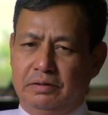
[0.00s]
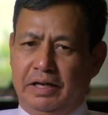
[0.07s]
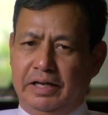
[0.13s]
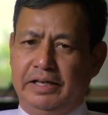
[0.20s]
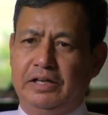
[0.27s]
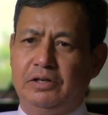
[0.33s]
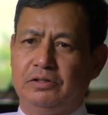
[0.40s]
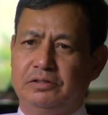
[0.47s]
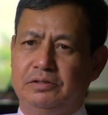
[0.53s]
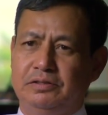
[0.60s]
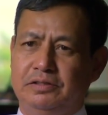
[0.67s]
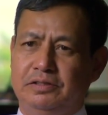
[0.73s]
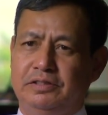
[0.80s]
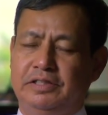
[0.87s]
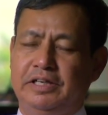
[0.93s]
I cannot
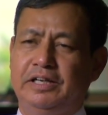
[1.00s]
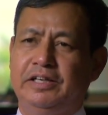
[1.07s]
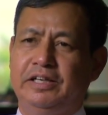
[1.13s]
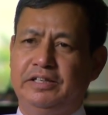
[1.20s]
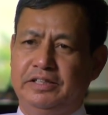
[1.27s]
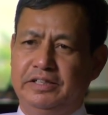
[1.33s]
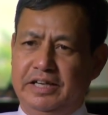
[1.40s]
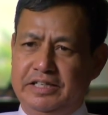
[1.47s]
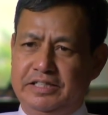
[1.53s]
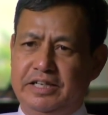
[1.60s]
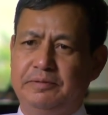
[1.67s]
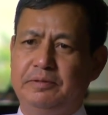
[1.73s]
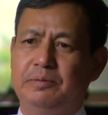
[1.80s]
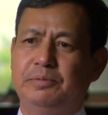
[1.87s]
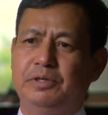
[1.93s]
tell that in
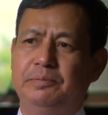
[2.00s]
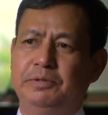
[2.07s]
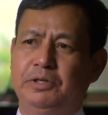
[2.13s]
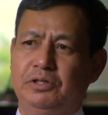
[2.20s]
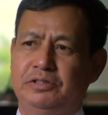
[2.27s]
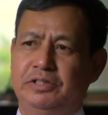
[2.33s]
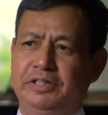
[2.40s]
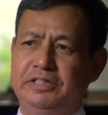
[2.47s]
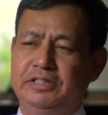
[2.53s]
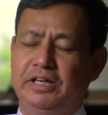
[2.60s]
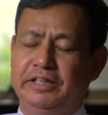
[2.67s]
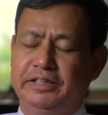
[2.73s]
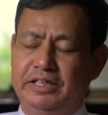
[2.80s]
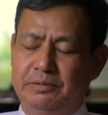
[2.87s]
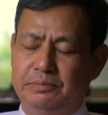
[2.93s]
exact number because these
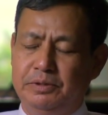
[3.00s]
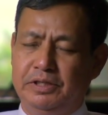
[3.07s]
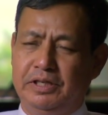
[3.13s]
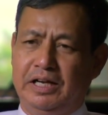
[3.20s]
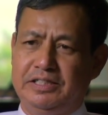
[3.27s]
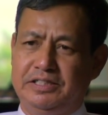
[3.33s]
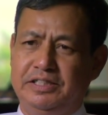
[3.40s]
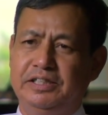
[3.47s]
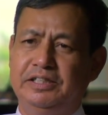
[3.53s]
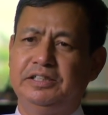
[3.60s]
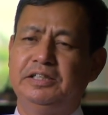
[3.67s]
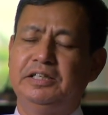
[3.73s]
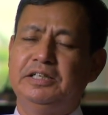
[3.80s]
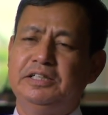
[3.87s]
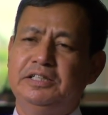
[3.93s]
uh, number are
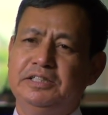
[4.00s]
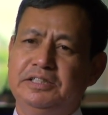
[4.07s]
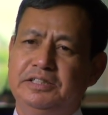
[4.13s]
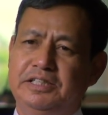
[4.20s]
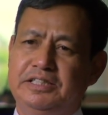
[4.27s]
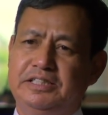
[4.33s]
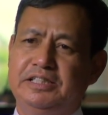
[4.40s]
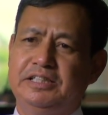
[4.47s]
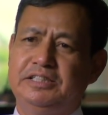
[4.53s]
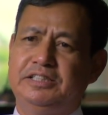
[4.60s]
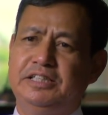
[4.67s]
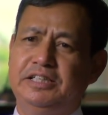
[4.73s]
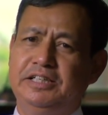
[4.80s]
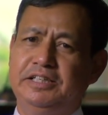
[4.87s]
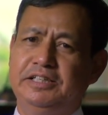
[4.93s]
still
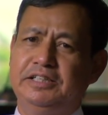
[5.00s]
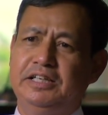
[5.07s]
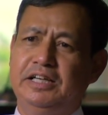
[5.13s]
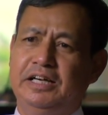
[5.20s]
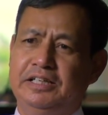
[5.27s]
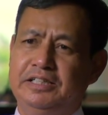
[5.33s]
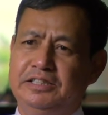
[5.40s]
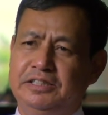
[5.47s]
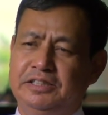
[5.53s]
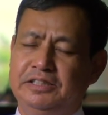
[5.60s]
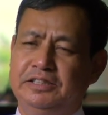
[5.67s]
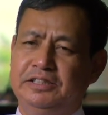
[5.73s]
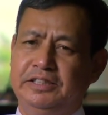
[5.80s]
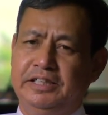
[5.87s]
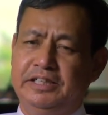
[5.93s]
discussed in under
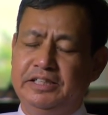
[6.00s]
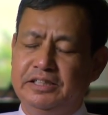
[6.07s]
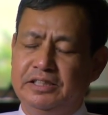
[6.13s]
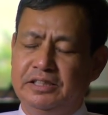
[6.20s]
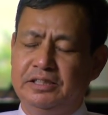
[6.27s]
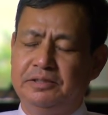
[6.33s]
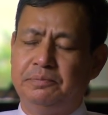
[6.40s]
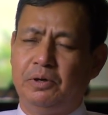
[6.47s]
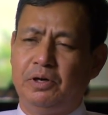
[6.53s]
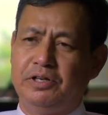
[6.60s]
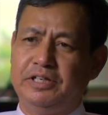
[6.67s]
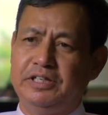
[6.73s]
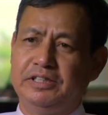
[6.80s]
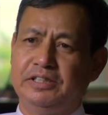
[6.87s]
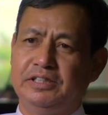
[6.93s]
the in the
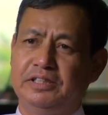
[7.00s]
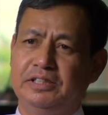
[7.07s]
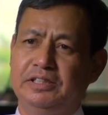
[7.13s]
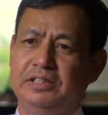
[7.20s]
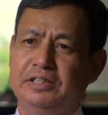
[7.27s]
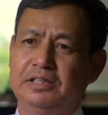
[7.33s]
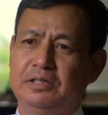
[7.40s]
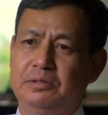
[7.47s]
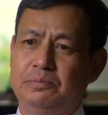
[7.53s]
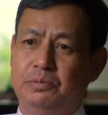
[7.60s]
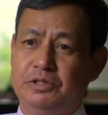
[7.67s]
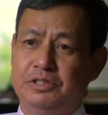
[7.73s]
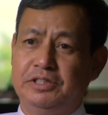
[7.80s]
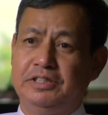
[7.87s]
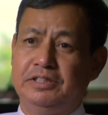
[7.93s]
political
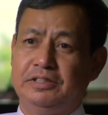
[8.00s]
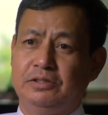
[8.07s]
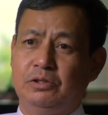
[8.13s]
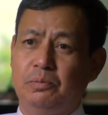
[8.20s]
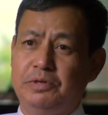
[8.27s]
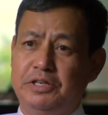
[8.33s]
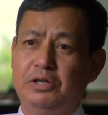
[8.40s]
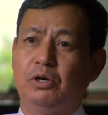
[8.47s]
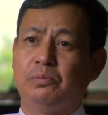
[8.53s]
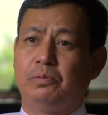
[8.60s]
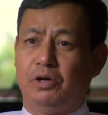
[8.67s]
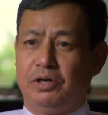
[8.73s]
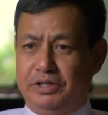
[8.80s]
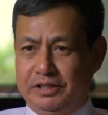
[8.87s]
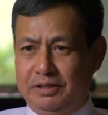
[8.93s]
prison committee on
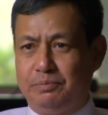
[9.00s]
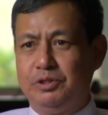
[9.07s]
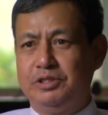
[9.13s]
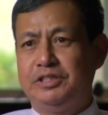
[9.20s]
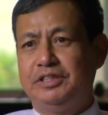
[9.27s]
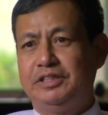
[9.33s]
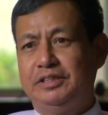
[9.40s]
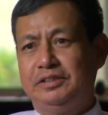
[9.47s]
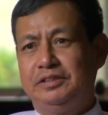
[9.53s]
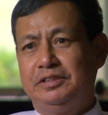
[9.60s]
political prisoner.